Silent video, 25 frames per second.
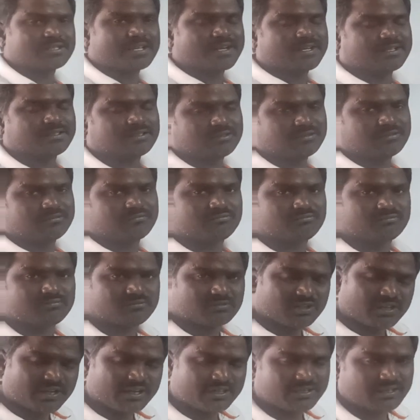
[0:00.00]
side
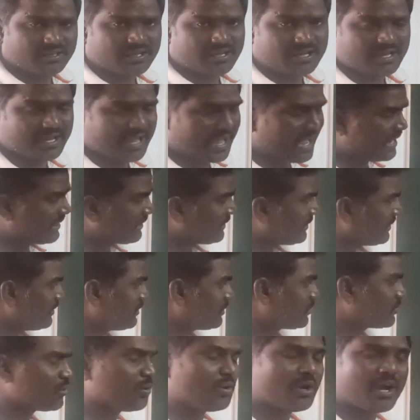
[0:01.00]
at
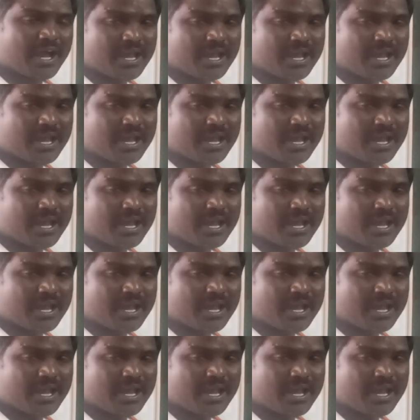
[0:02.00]
angle to